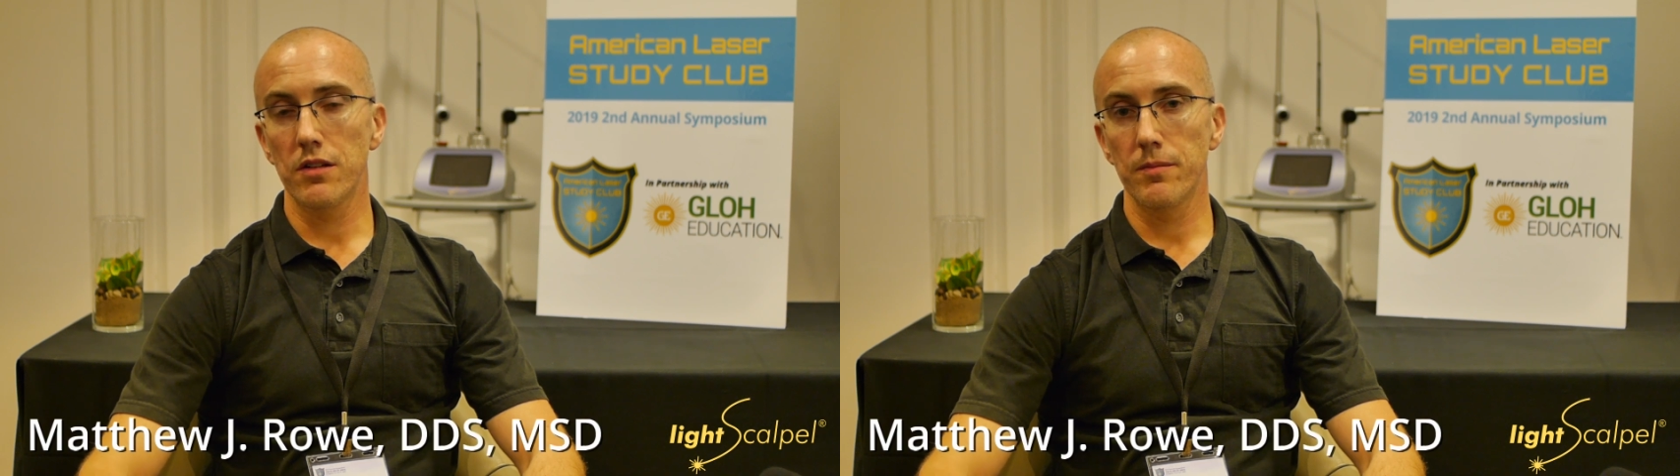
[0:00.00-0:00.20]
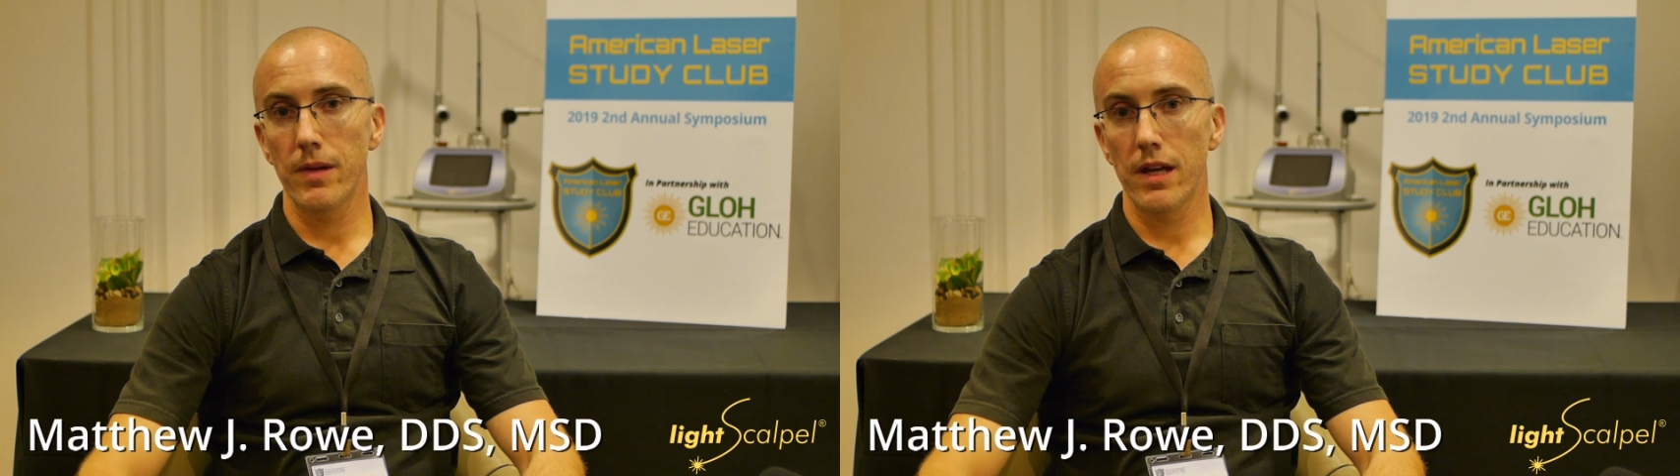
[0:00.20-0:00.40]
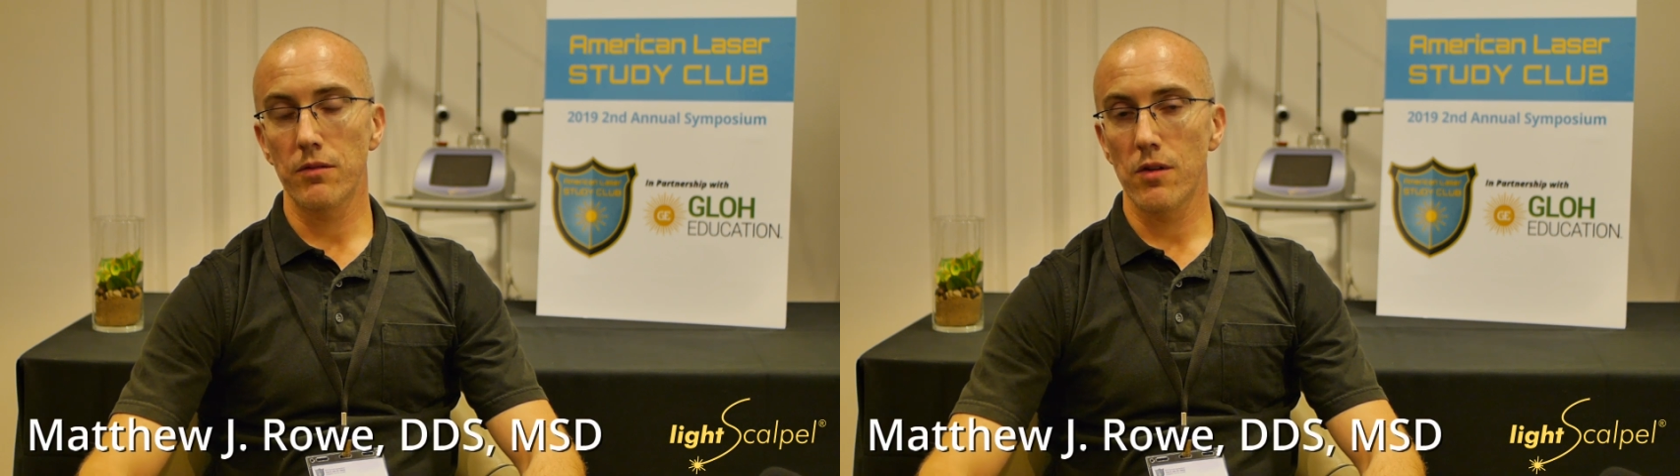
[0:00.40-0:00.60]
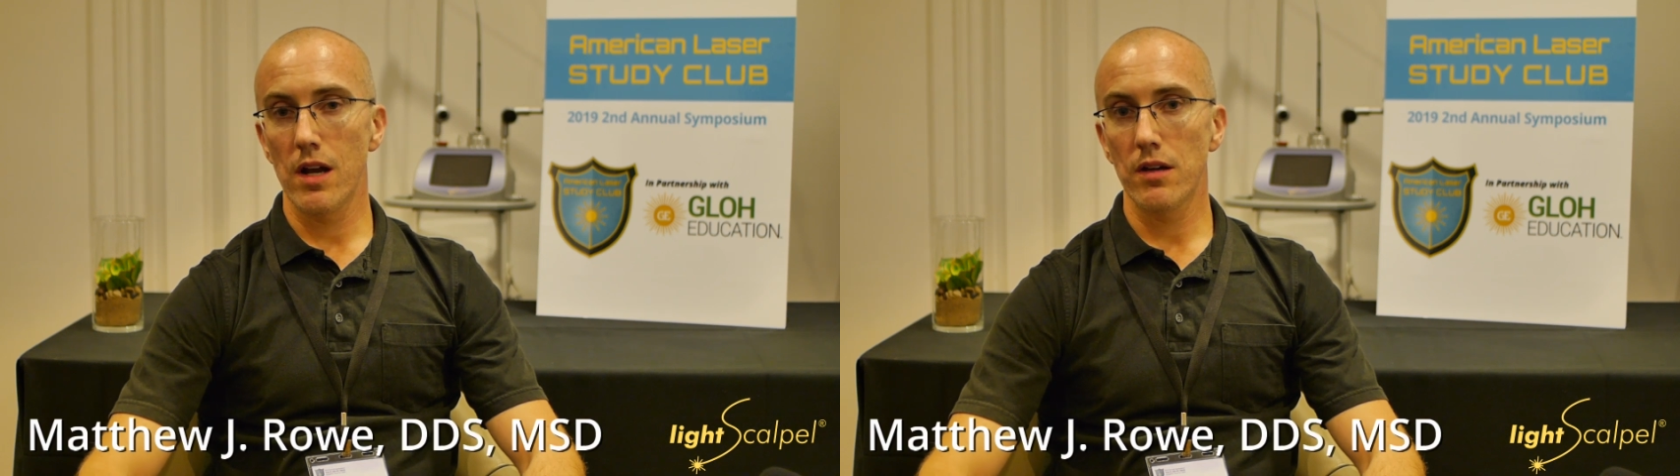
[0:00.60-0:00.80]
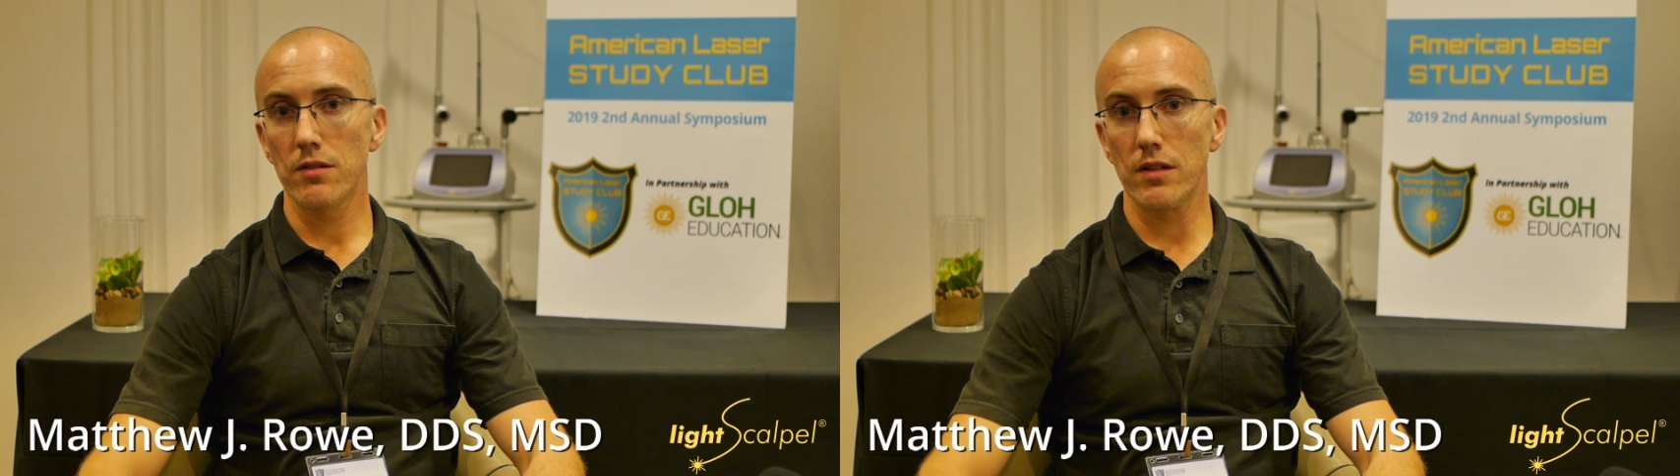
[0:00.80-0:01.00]
Matt
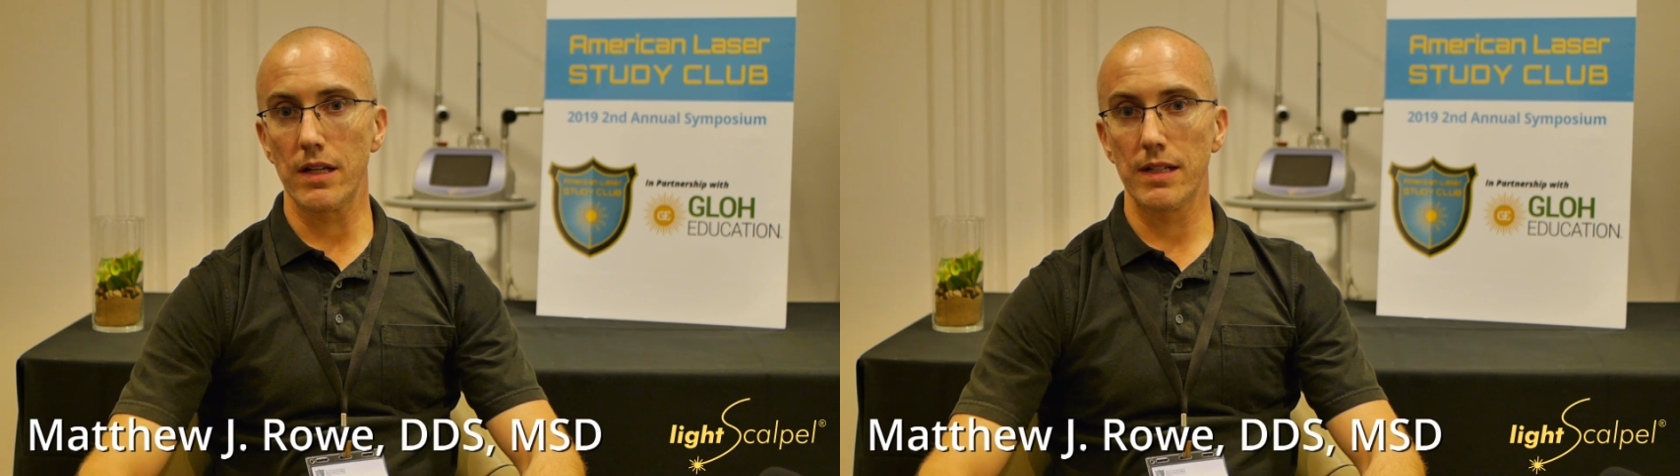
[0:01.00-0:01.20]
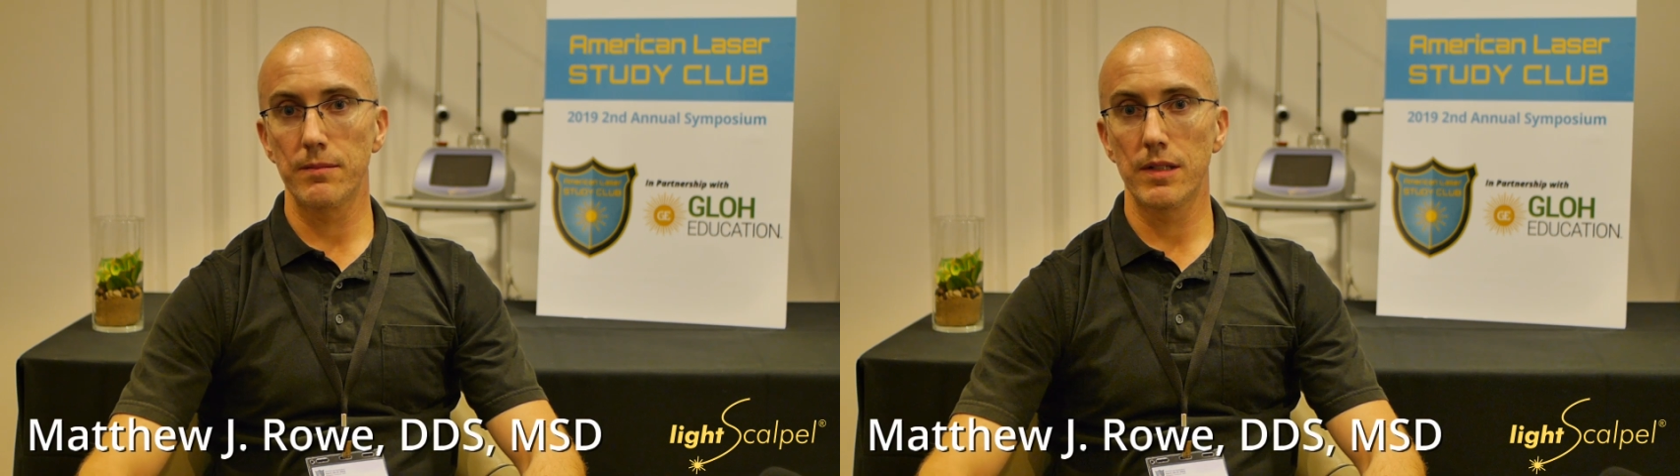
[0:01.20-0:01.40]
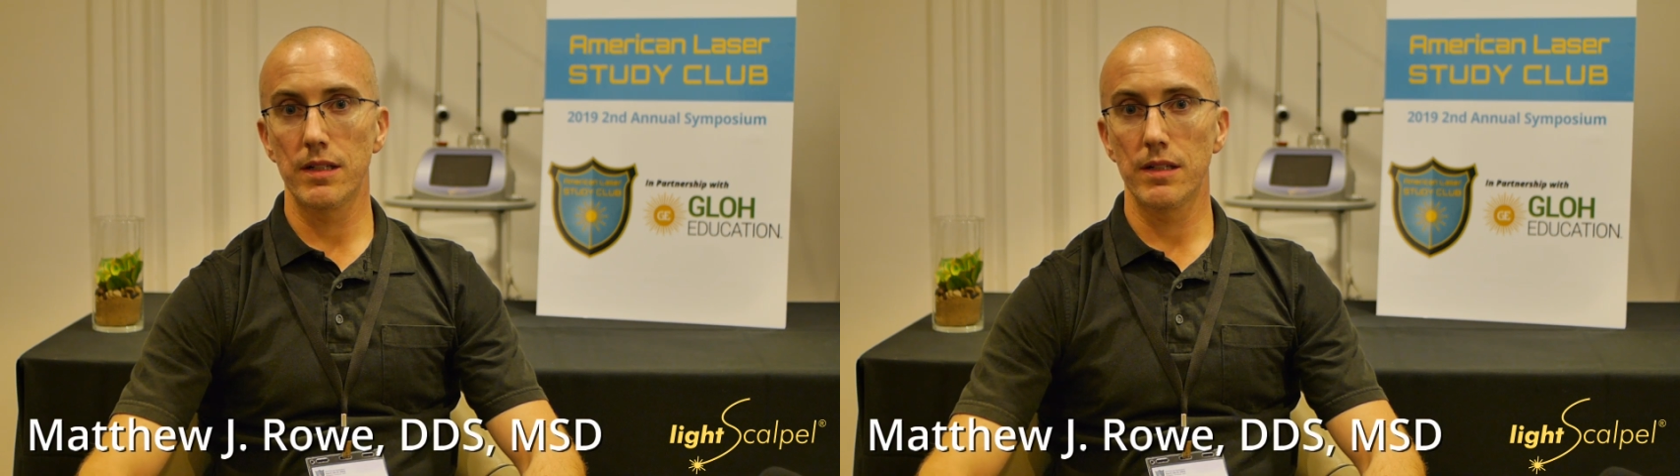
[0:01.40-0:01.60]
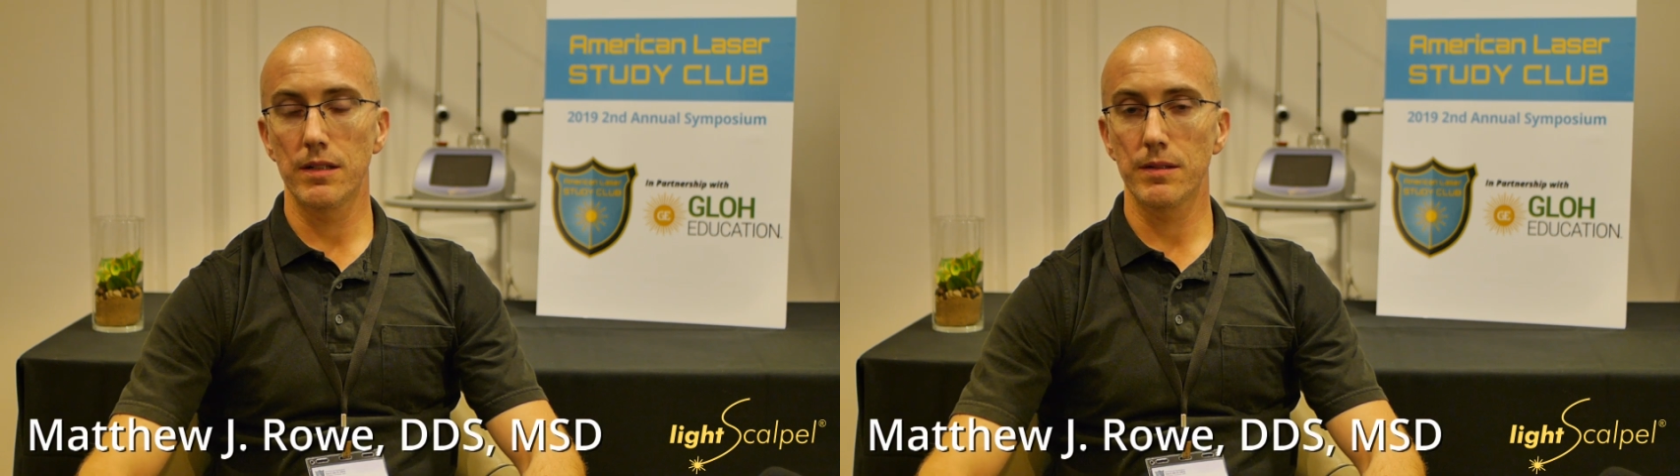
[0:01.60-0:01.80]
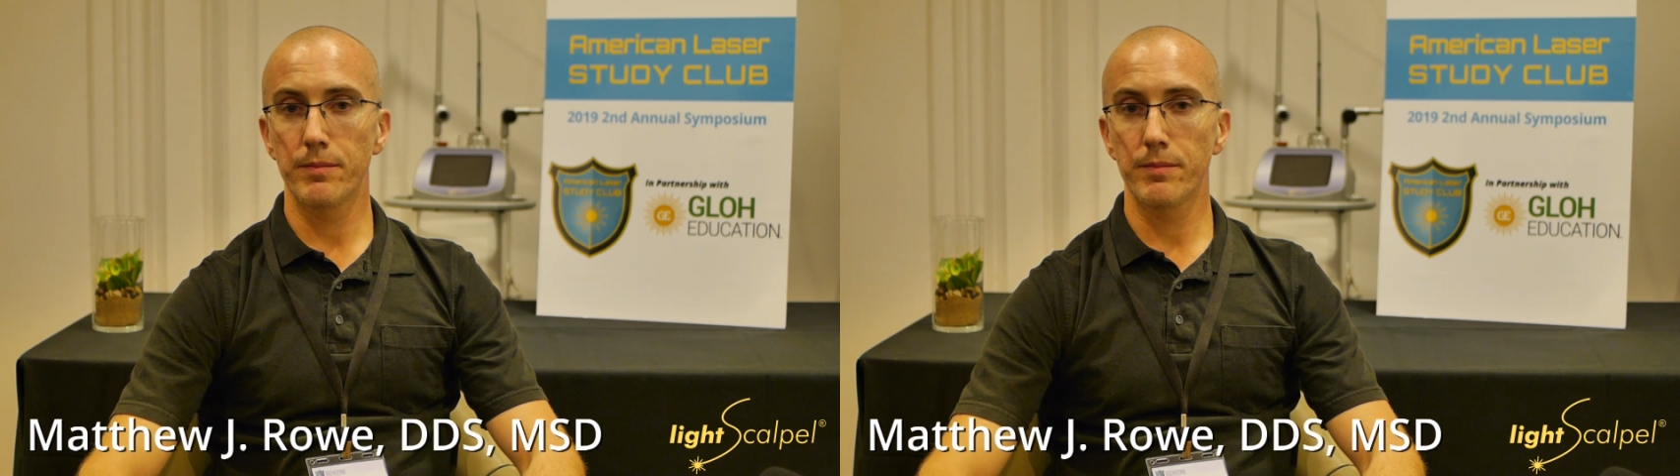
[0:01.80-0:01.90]
Rowe. I'm a